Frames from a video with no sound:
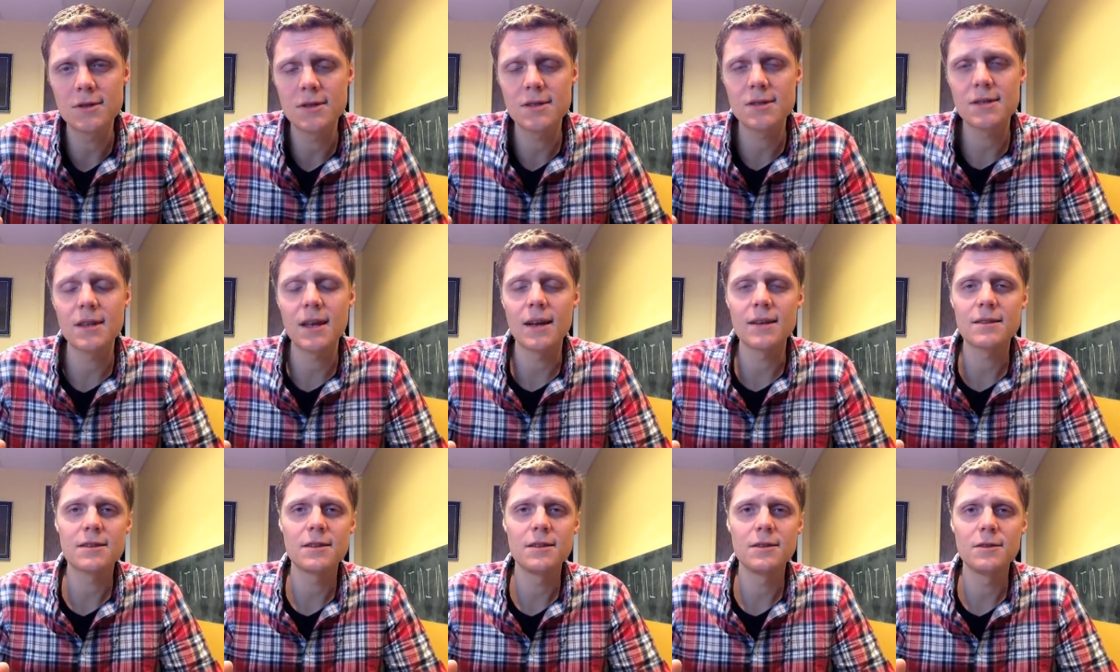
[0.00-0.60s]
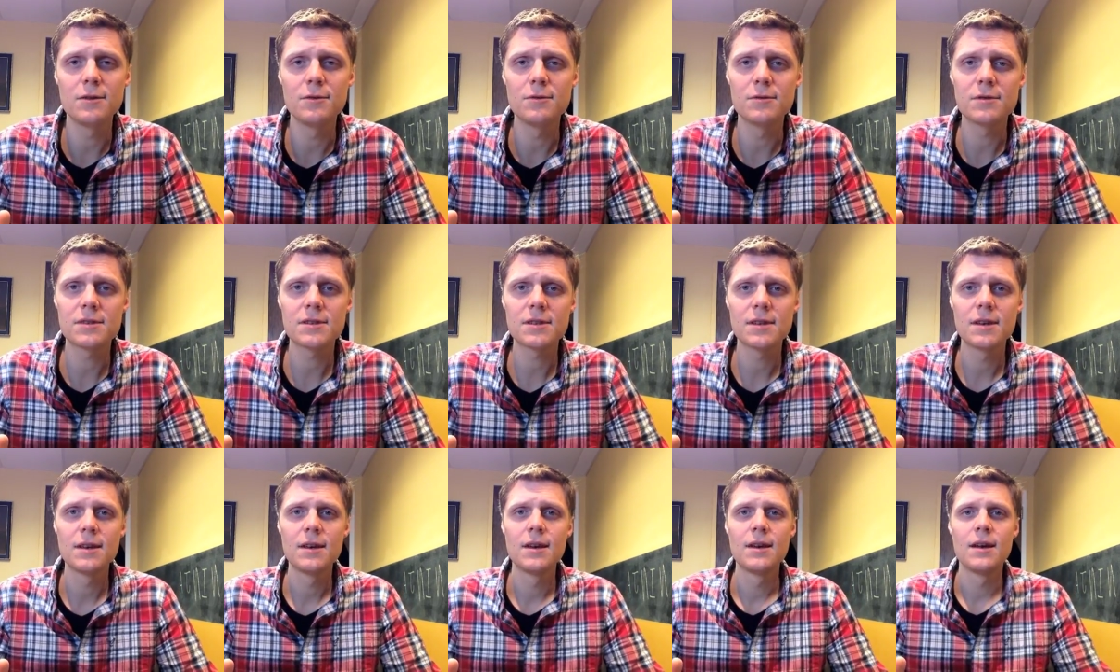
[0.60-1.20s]
It's not to
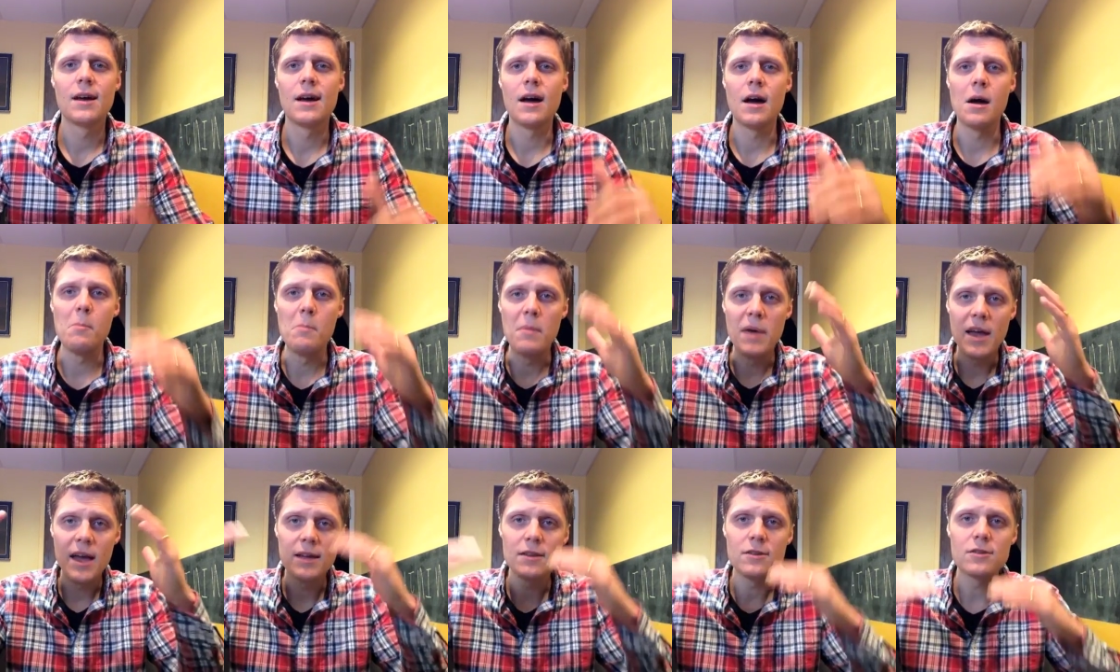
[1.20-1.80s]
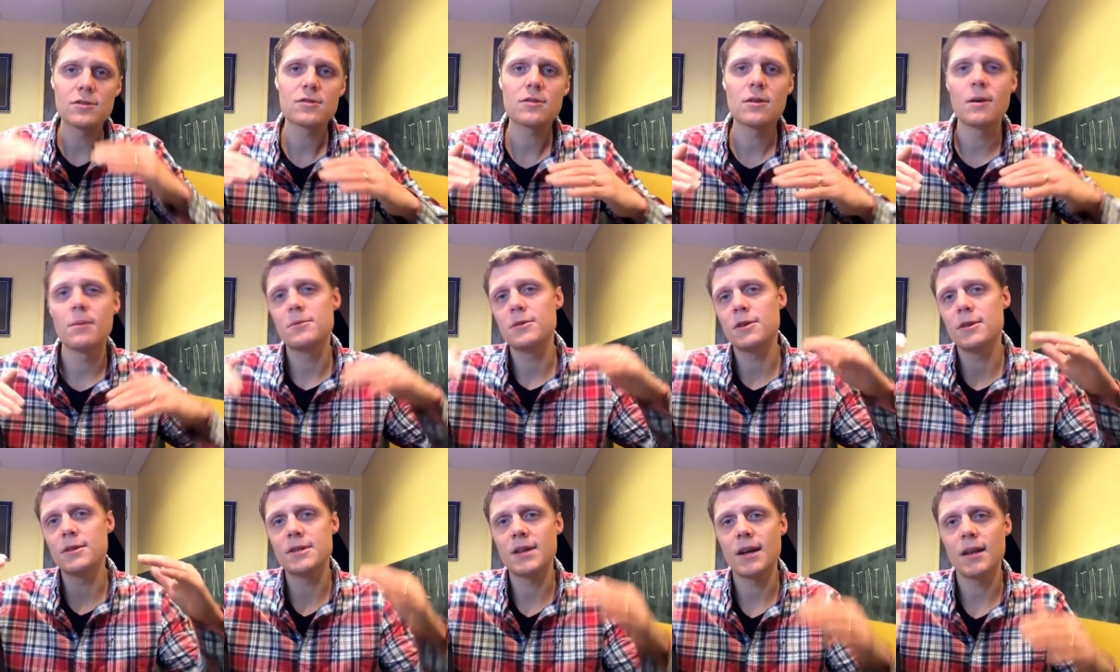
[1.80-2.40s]
use a
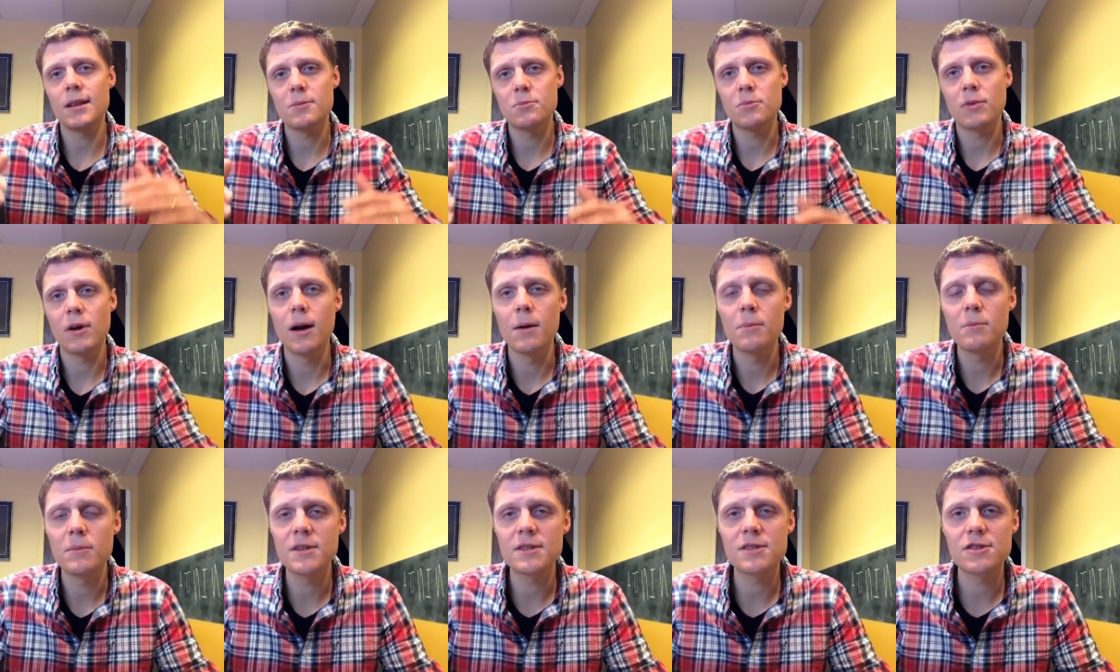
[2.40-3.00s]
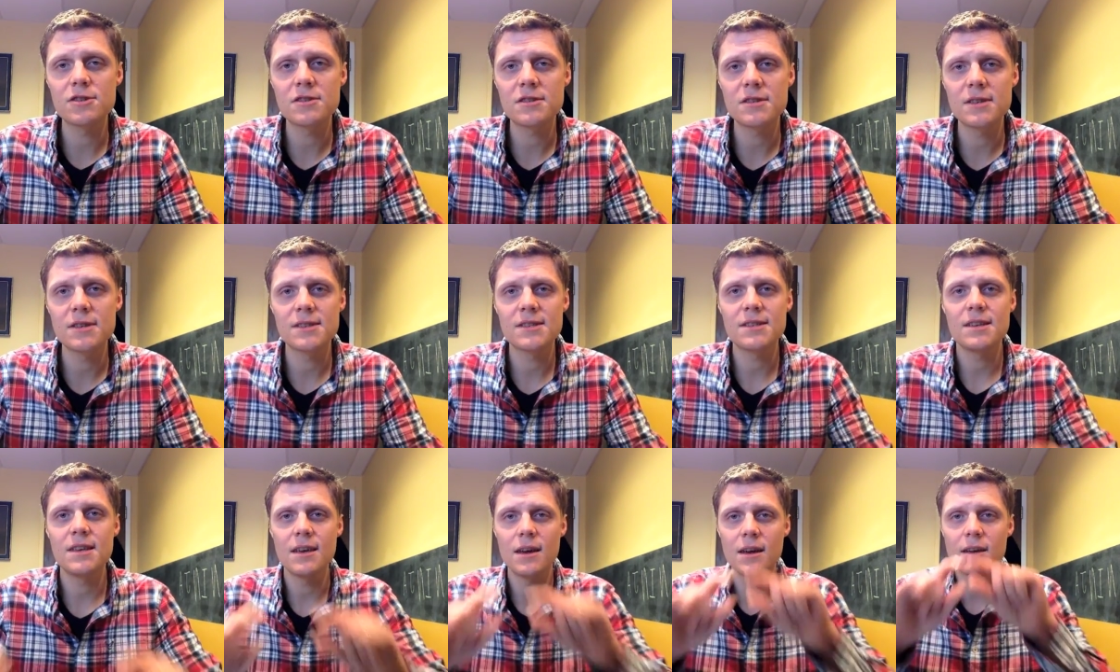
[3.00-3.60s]
manuscript or a teleprompt, but just to
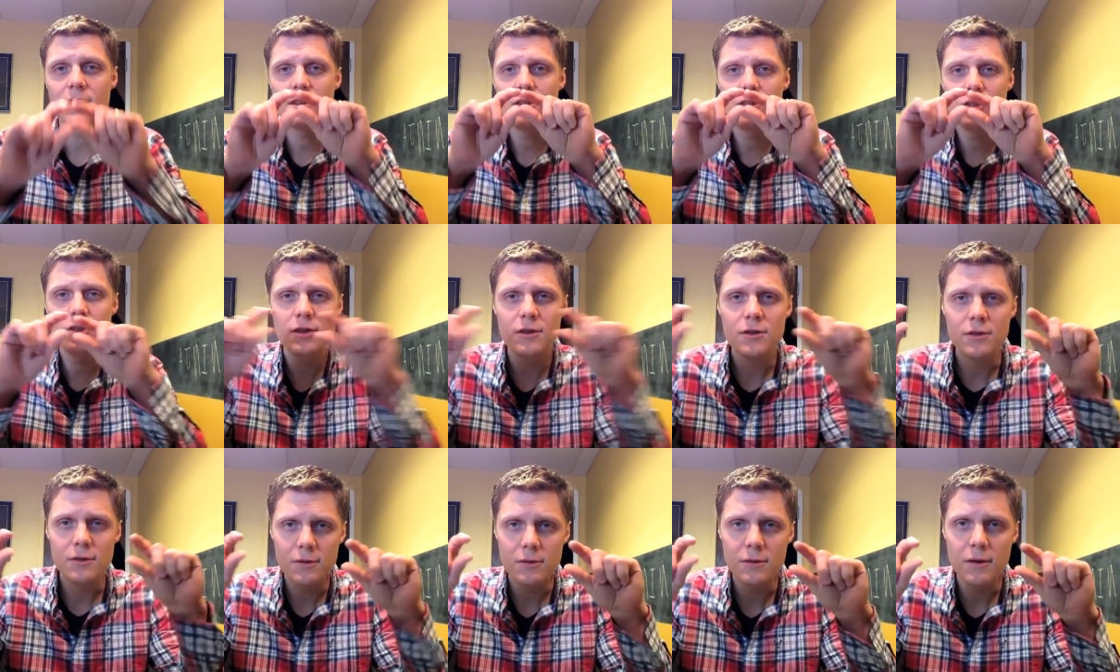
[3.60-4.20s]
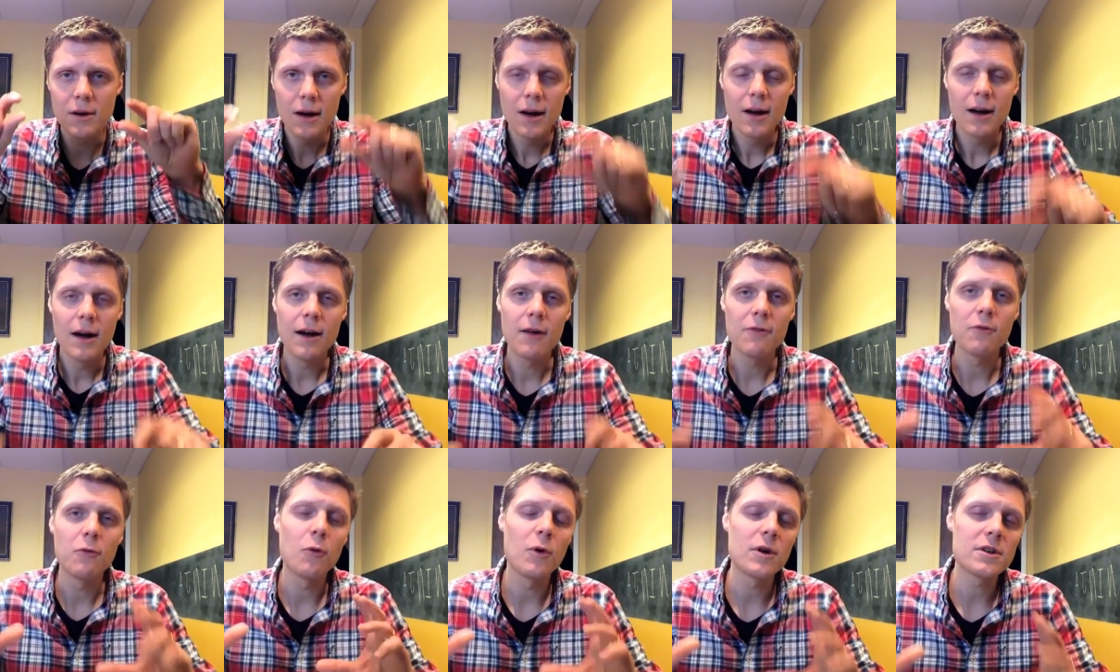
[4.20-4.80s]
see a cue
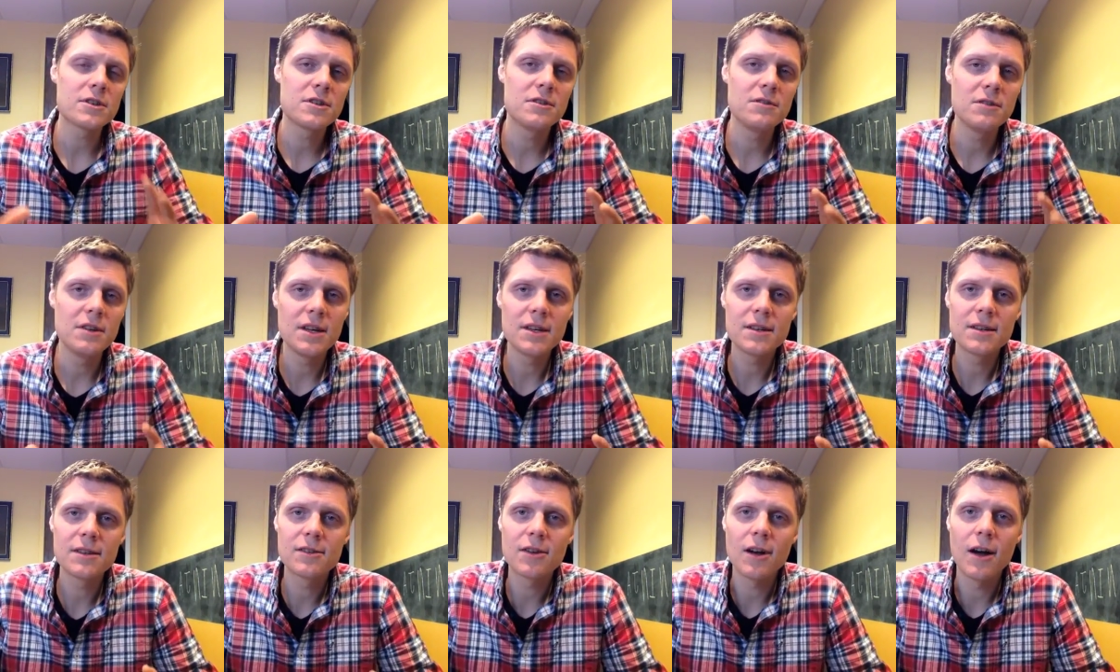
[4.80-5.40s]
of what you need to